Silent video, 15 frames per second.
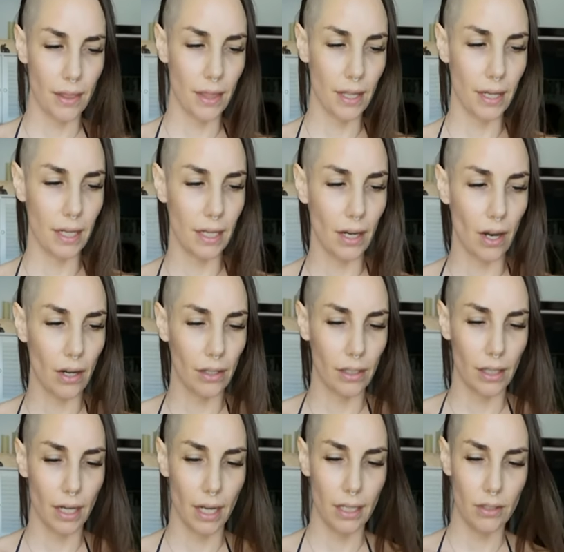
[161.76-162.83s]
They
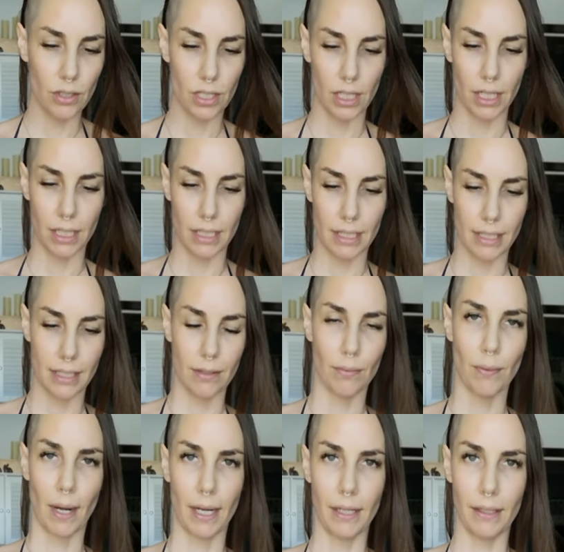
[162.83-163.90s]
are energies,
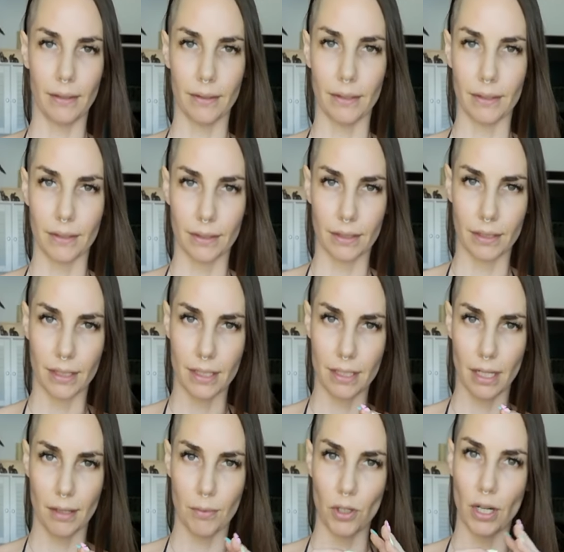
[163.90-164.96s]
right?
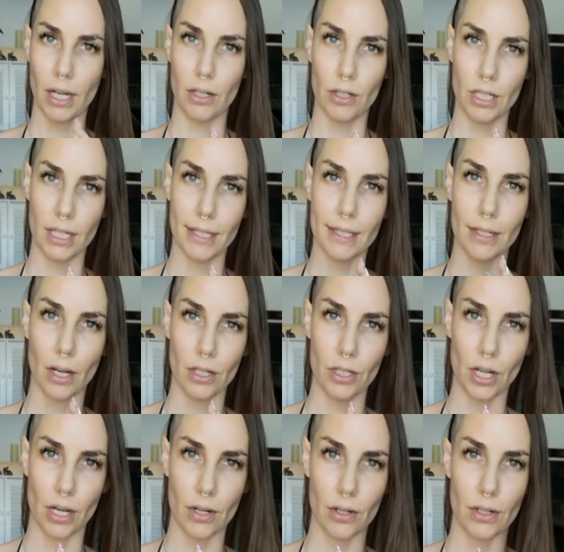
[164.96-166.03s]
Disclaimer, energy is not
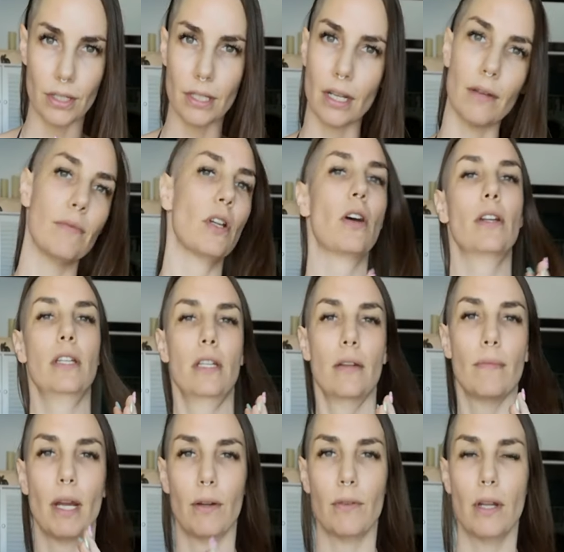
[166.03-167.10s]
genders that I'm talking
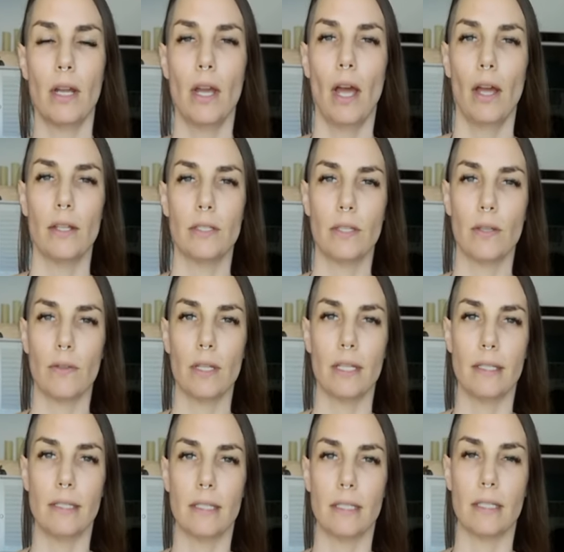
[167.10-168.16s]
about. So
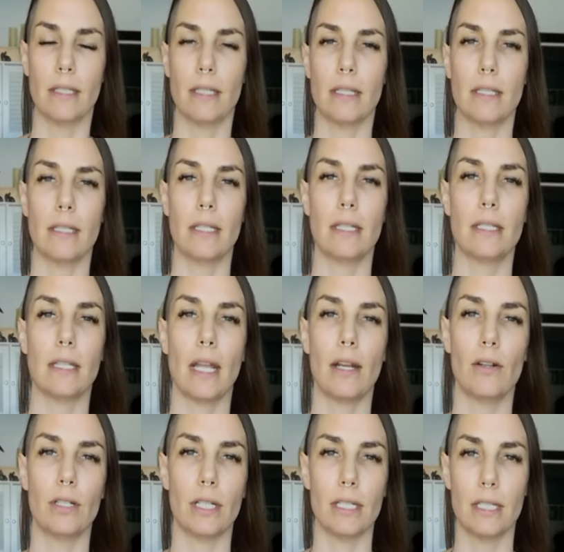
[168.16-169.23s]
this, the, these
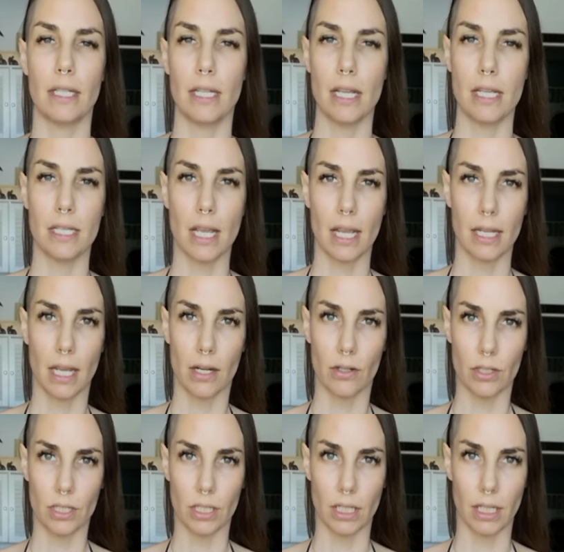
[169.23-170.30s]
energies, the yin-yang
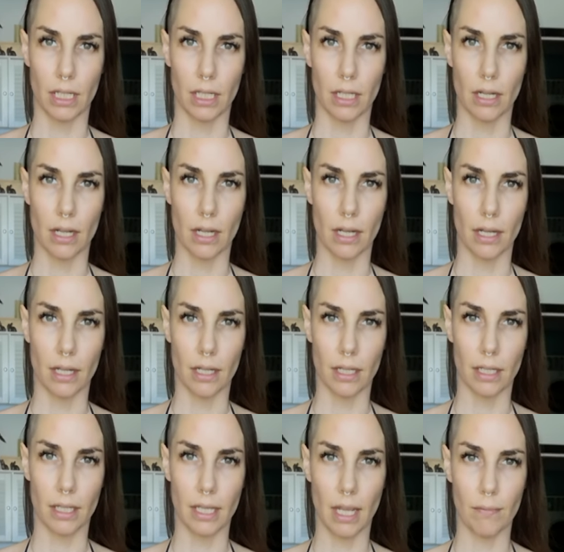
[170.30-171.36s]
energy, uh,
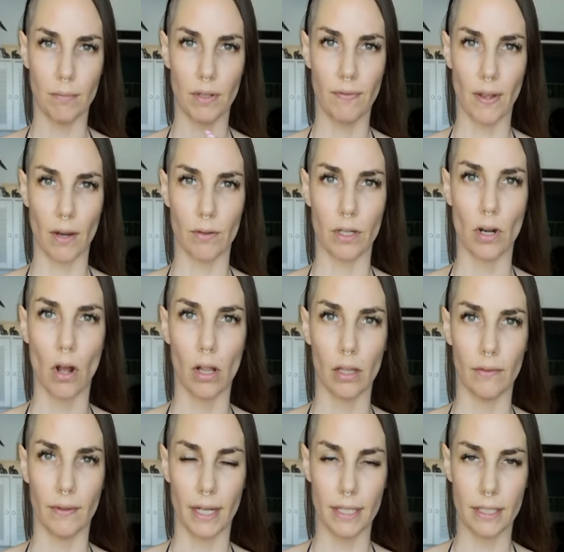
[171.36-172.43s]
can be found in all
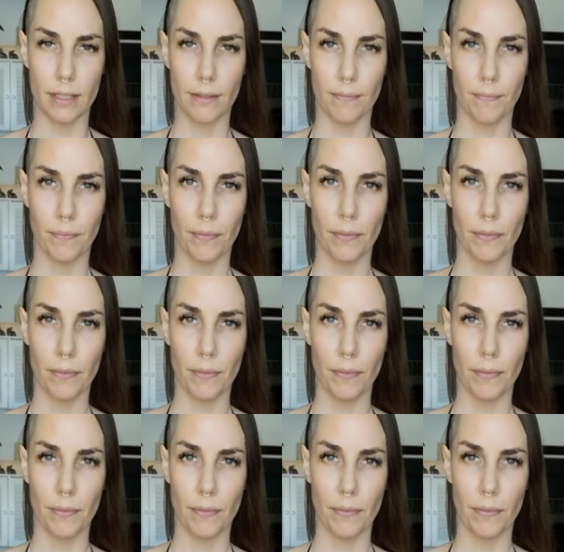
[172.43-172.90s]
of us